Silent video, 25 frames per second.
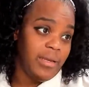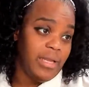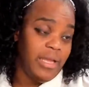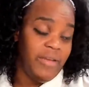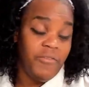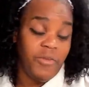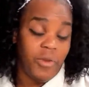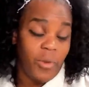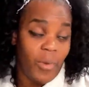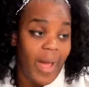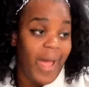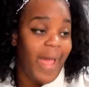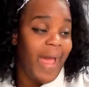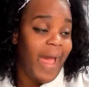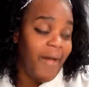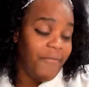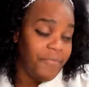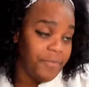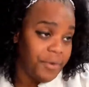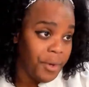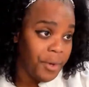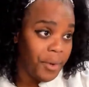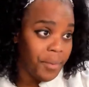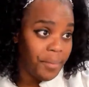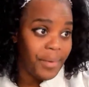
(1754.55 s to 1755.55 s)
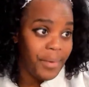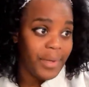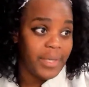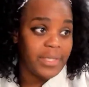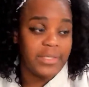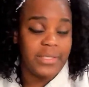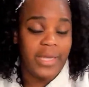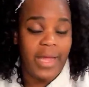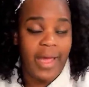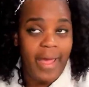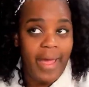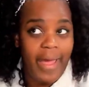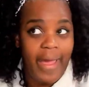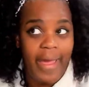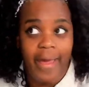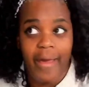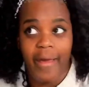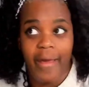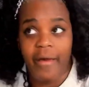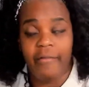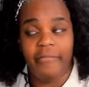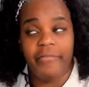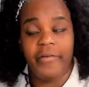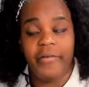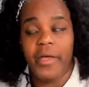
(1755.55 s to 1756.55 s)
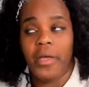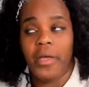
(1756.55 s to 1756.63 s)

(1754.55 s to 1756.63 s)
even though I have notebooks and I have